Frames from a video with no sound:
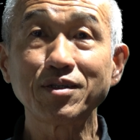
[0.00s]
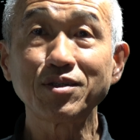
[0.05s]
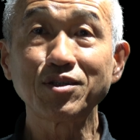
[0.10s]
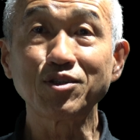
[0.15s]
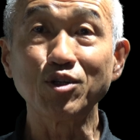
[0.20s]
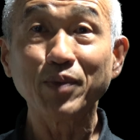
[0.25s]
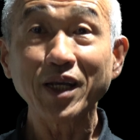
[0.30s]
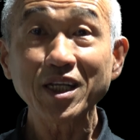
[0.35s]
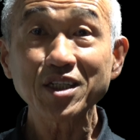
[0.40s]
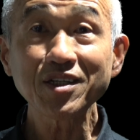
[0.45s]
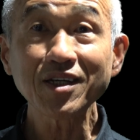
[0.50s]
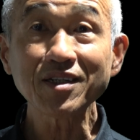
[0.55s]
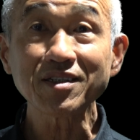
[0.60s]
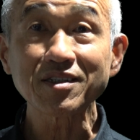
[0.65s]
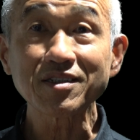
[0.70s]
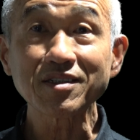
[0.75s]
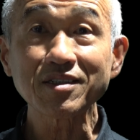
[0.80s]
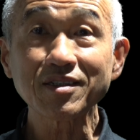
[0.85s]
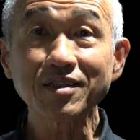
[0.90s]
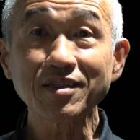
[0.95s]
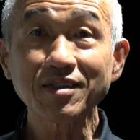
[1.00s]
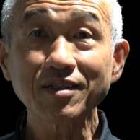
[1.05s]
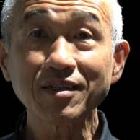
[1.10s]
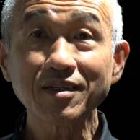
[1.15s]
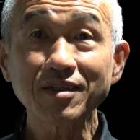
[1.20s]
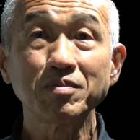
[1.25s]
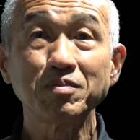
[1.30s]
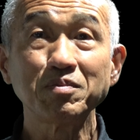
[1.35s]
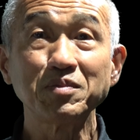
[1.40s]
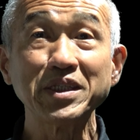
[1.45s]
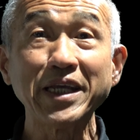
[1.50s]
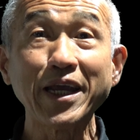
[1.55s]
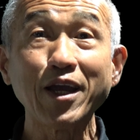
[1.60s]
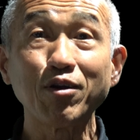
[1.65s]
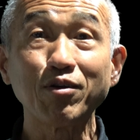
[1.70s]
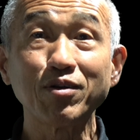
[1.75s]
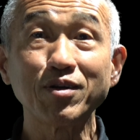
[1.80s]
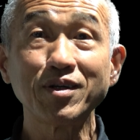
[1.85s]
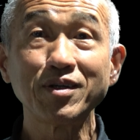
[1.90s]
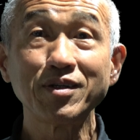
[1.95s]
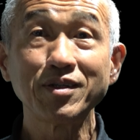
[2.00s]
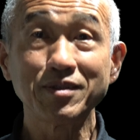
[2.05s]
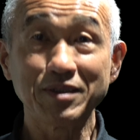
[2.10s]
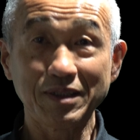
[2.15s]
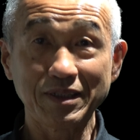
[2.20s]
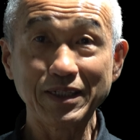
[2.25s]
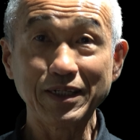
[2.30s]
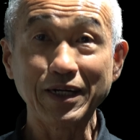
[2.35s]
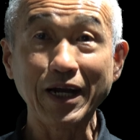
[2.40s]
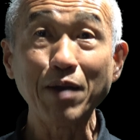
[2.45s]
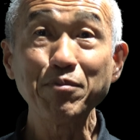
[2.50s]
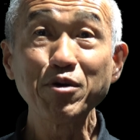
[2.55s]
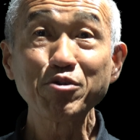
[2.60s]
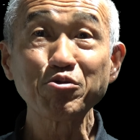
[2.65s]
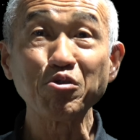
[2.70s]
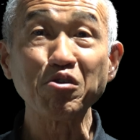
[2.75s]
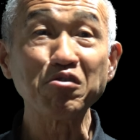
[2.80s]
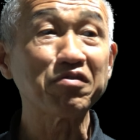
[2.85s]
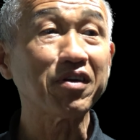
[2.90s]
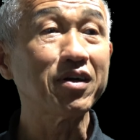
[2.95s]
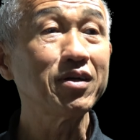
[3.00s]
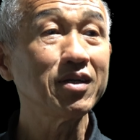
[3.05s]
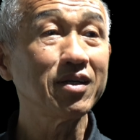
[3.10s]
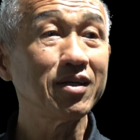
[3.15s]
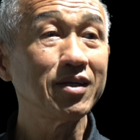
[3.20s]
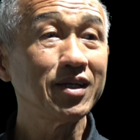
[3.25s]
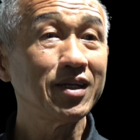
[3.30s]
to make sense. Now, I'm a roofer,